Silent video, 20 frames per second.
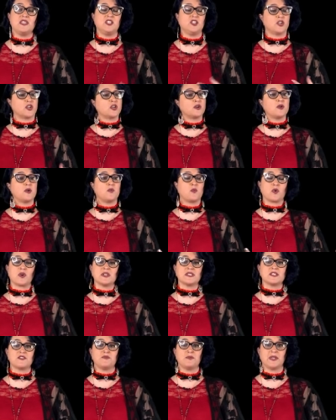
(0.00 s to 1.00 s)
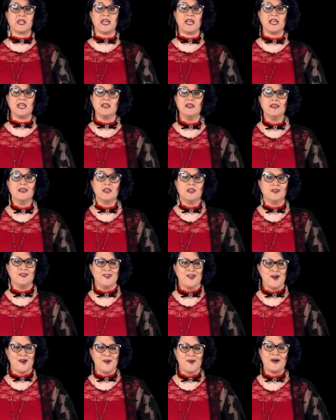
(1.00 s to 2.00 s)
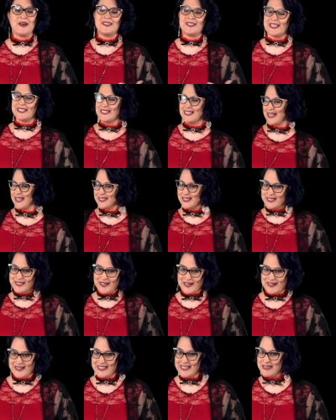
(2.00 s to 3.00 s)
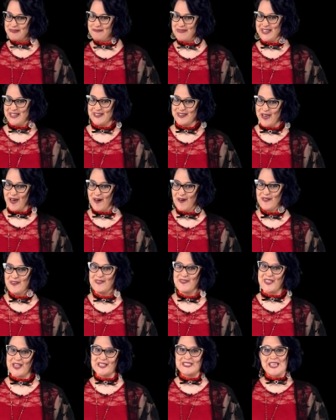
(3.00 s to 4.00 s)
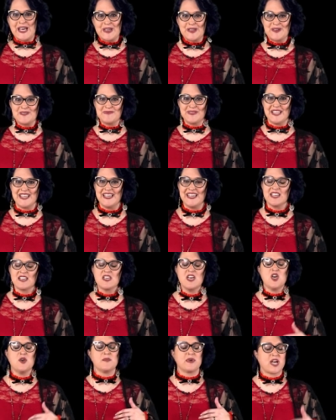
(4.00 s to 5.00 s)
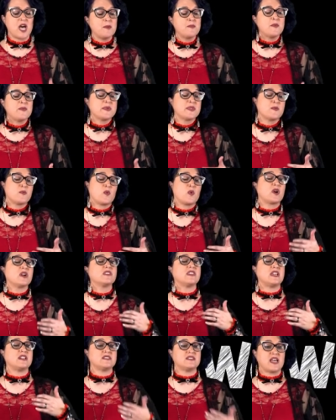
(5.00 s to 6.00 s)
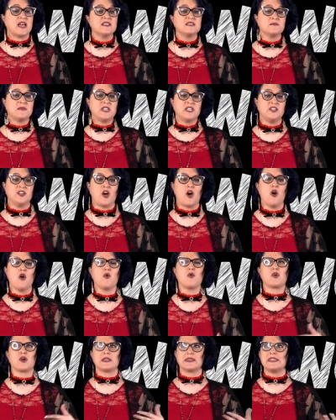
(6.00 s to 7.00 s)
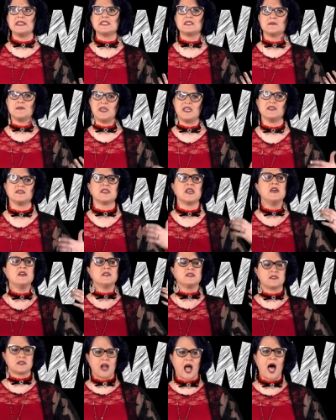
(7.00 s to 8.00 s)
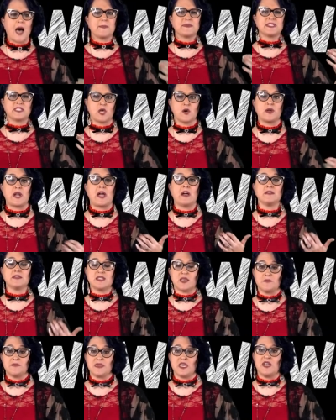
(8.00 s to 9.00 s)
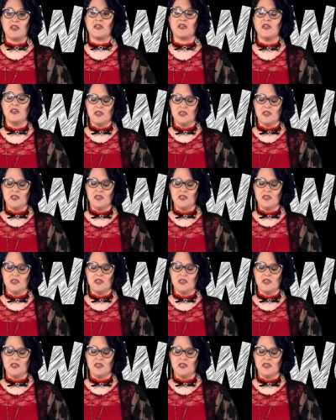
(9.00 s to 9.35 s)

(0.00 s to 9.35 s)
in your world of play, no doesn't necessarily mean no if that's how you're playing, but come up with a word that does mean no or at least means stop, slow down something.